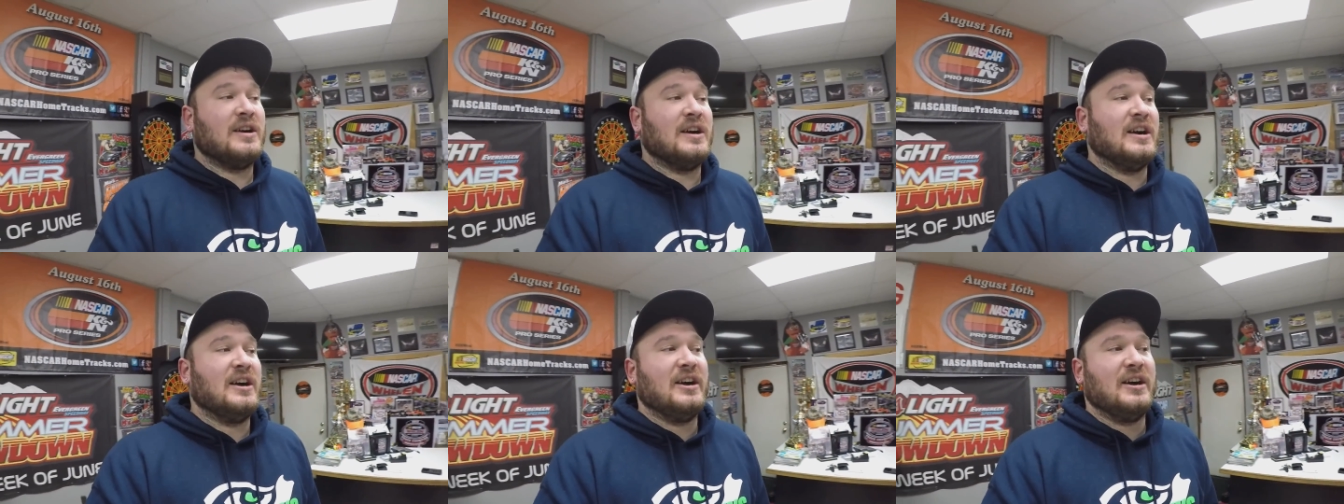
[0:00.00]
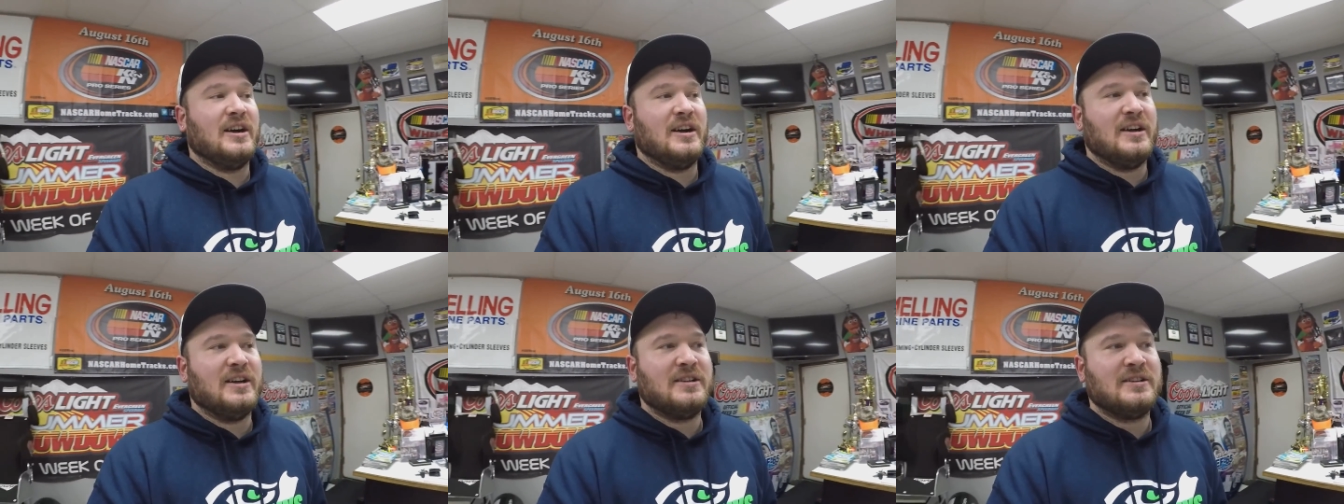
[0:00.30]

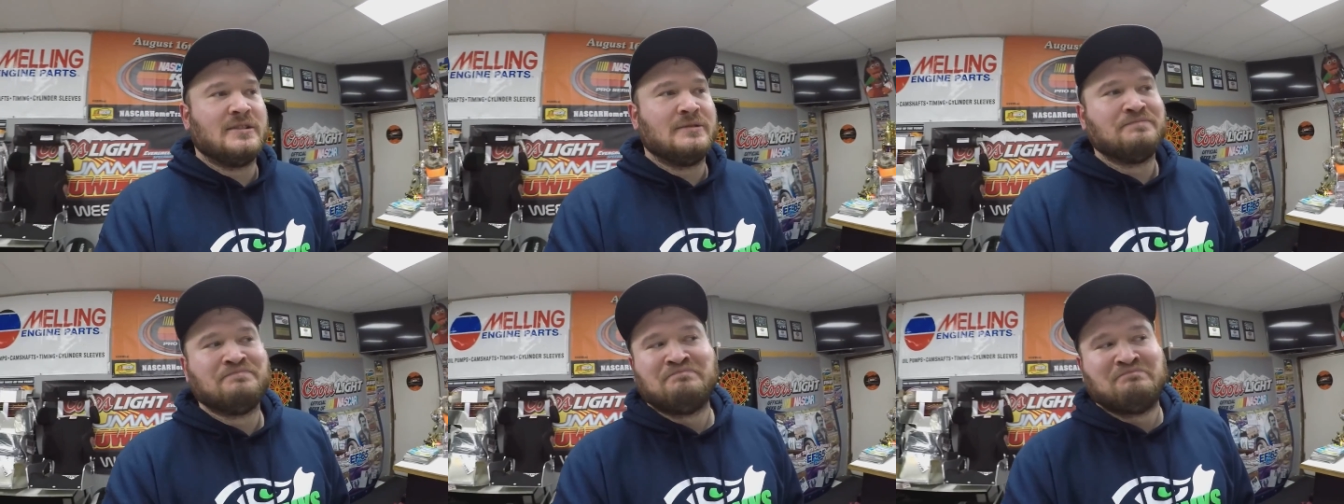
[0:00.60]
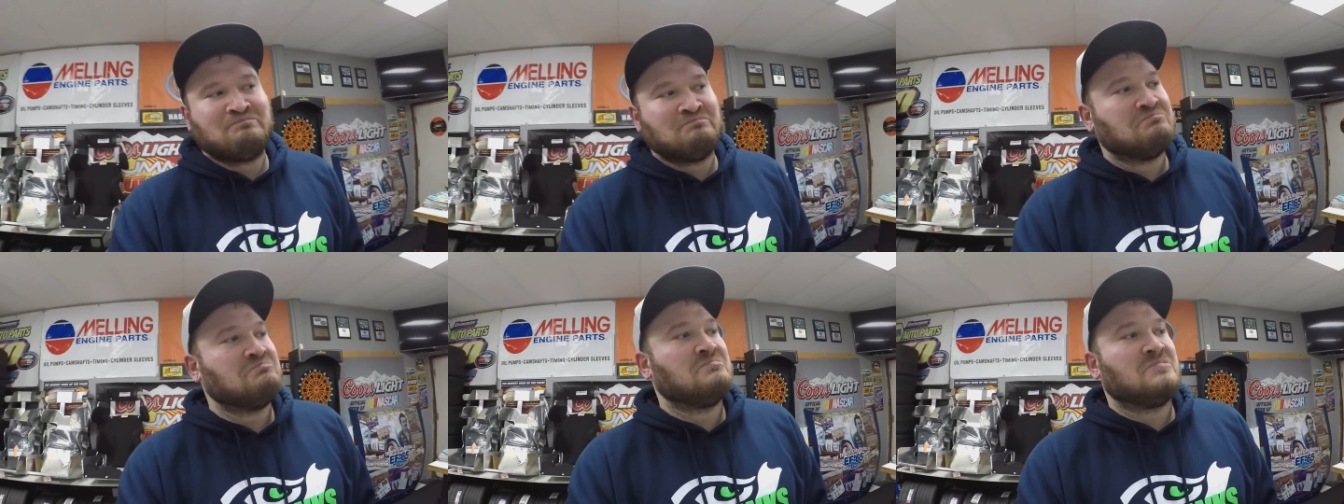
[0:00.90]
Uh,
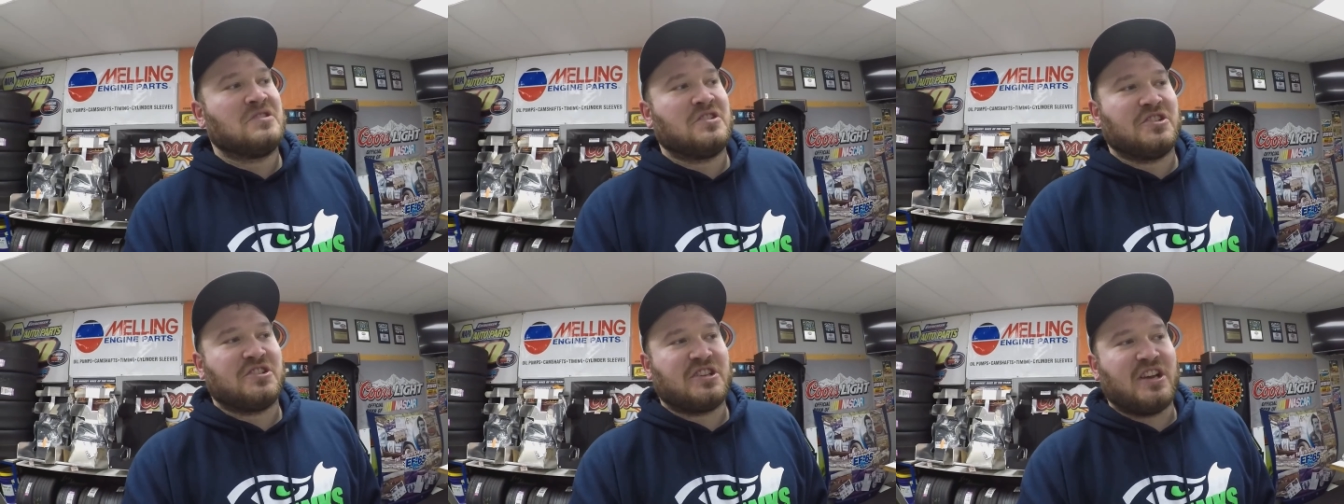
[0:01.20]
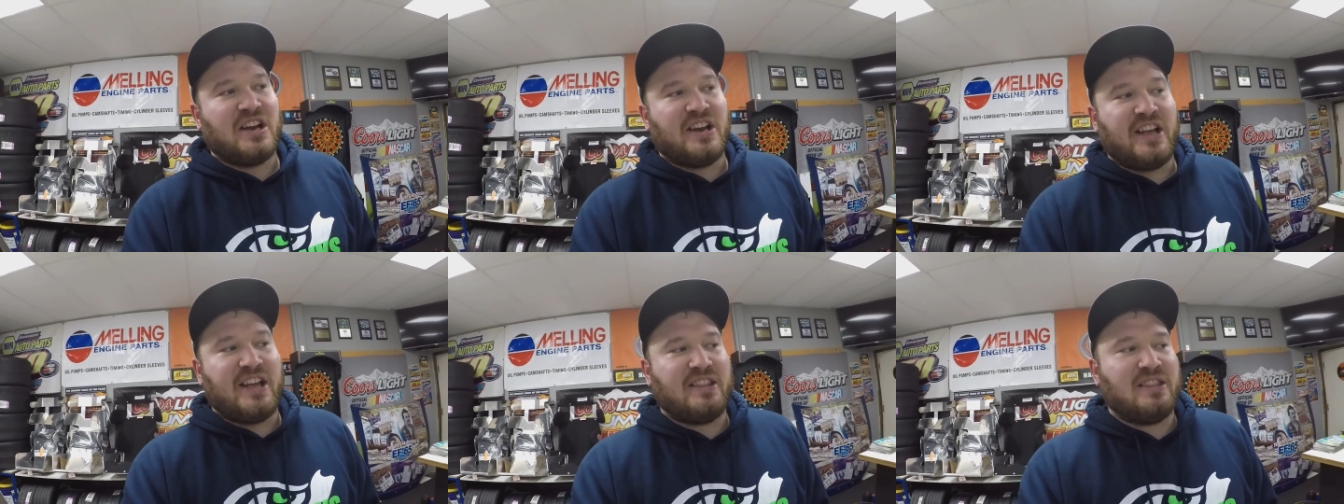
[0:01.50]

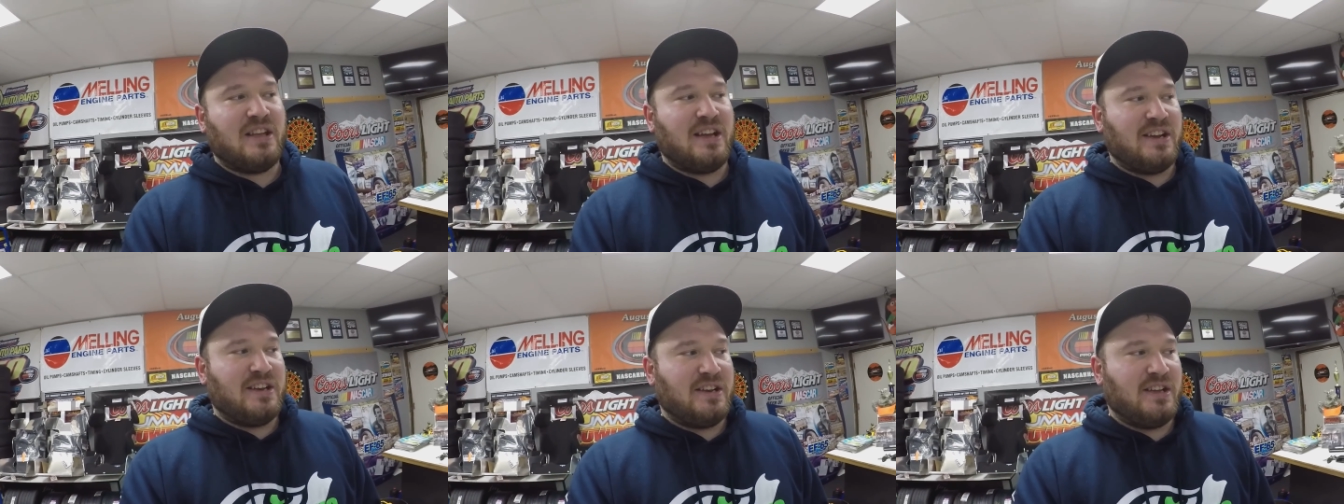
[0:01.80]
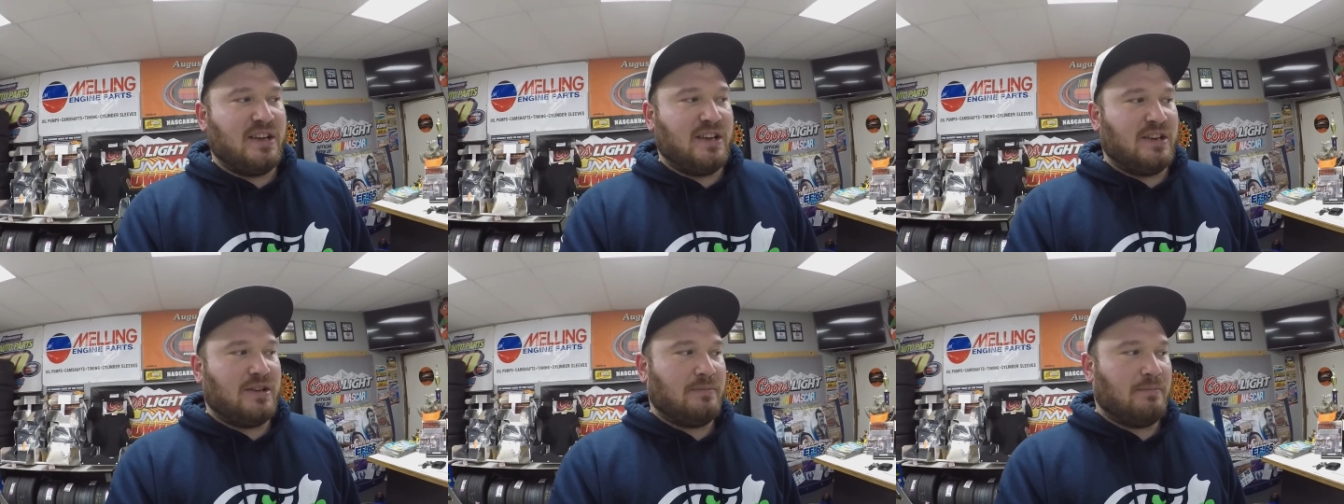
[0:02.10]
just got a
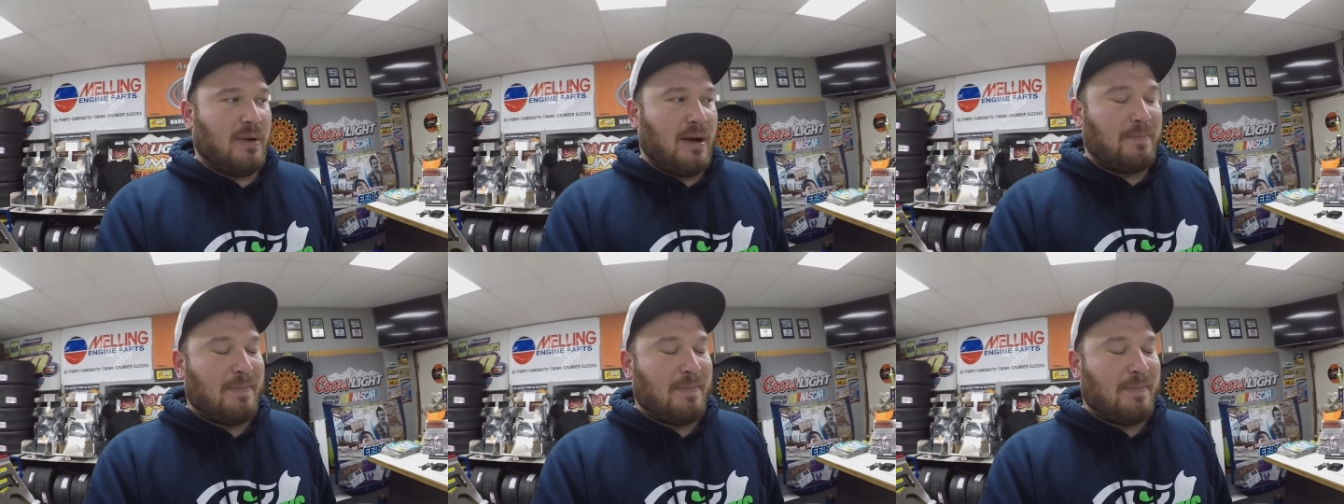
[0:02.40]
headlight done.